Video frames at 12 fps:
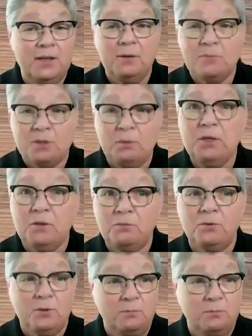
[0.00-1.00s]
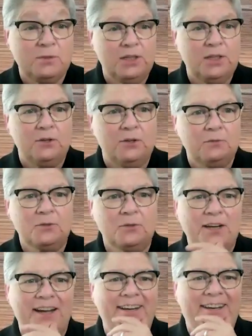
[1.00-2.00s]
them speak for themselves,
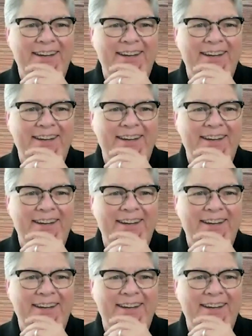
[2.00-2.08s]
right?